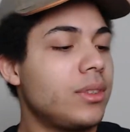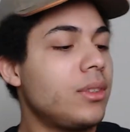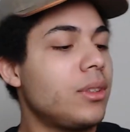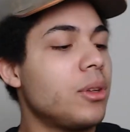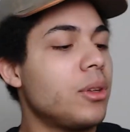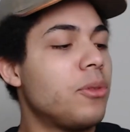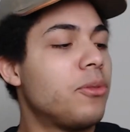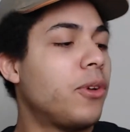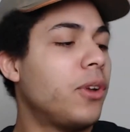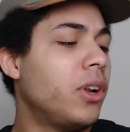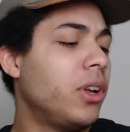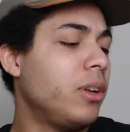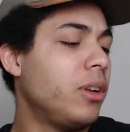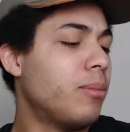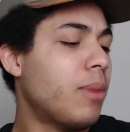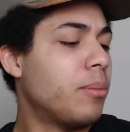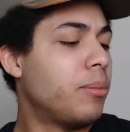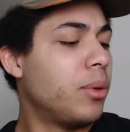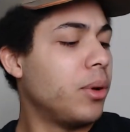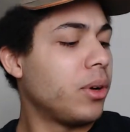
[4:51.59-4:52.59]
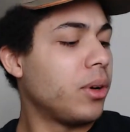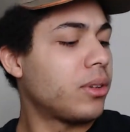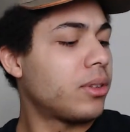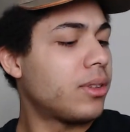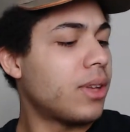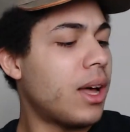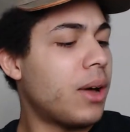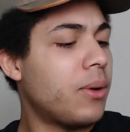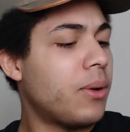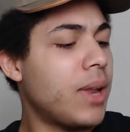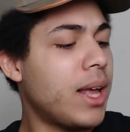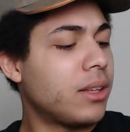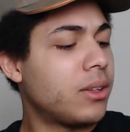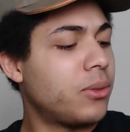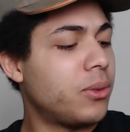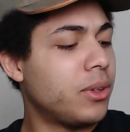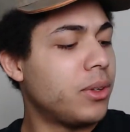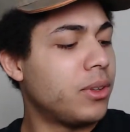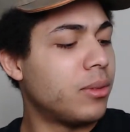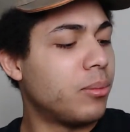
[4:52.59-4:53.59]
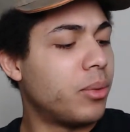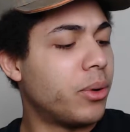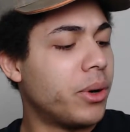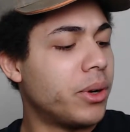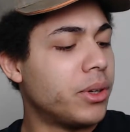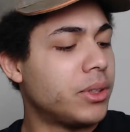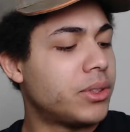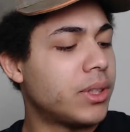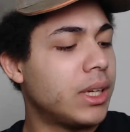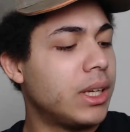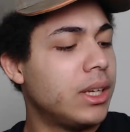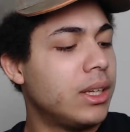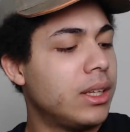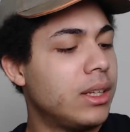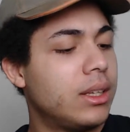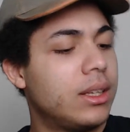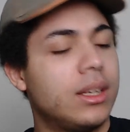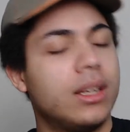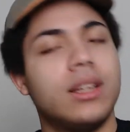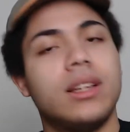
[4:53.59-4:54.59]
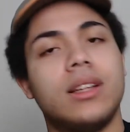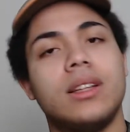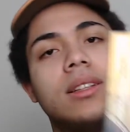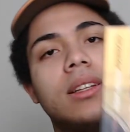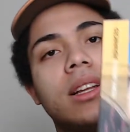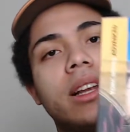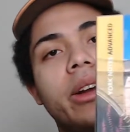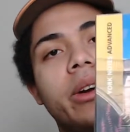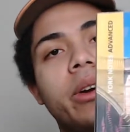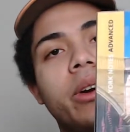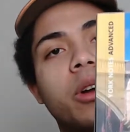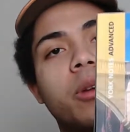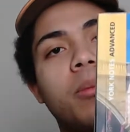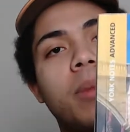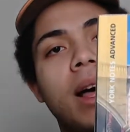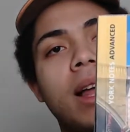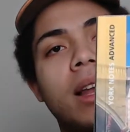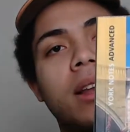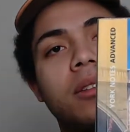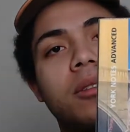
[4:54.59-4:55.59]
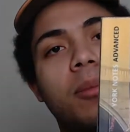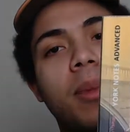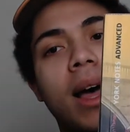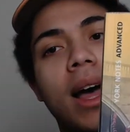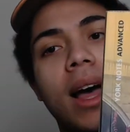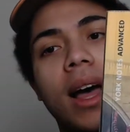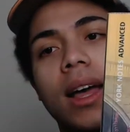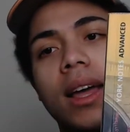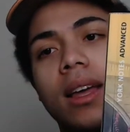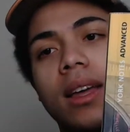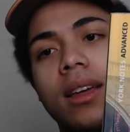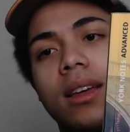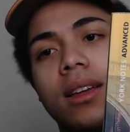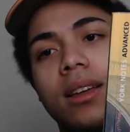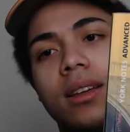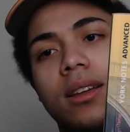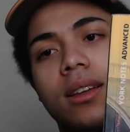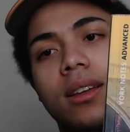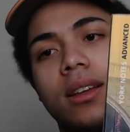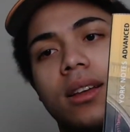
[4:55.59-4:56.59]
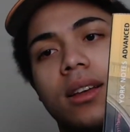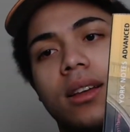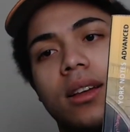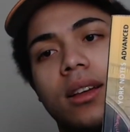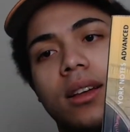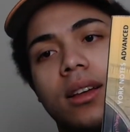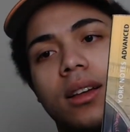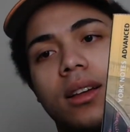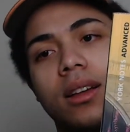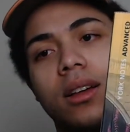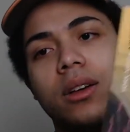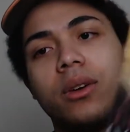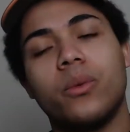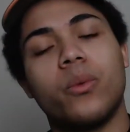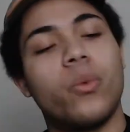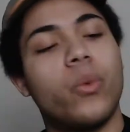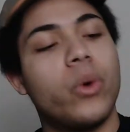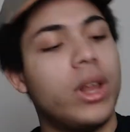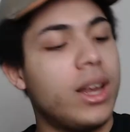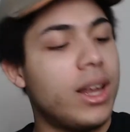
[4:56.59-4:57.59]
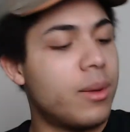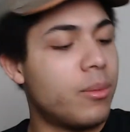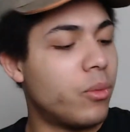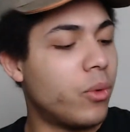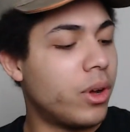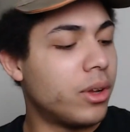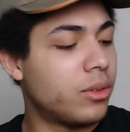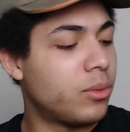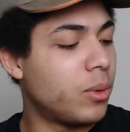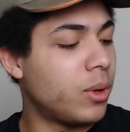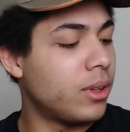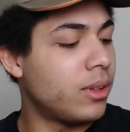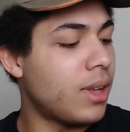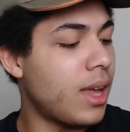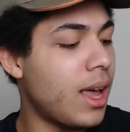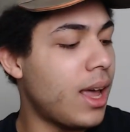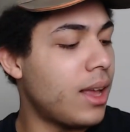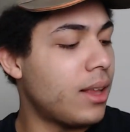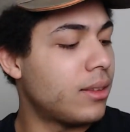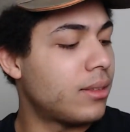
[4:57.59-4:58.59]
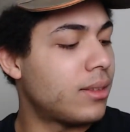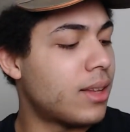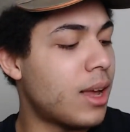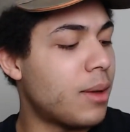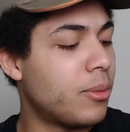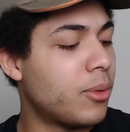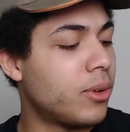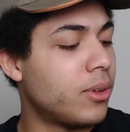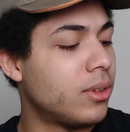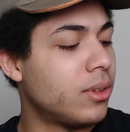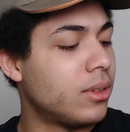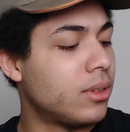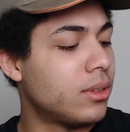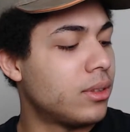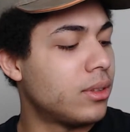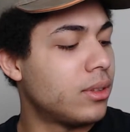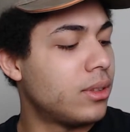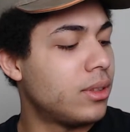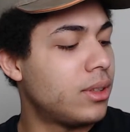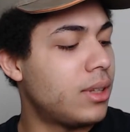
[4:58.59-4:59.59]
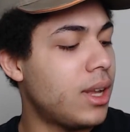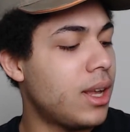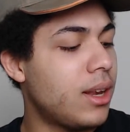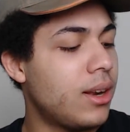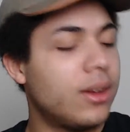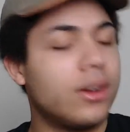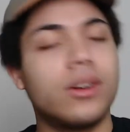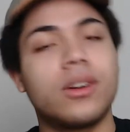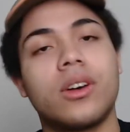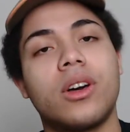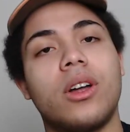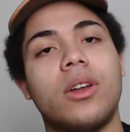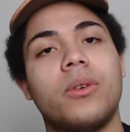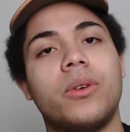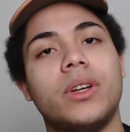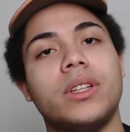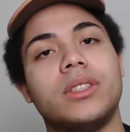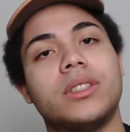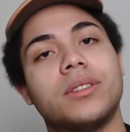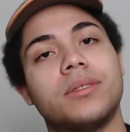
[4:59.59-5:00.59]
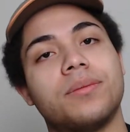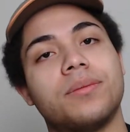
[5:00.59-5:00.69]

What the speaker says: Following my books, I would like to read some poetry. The Lyrical Ballards by William Wordsworth and Simon Taylor Coleridge.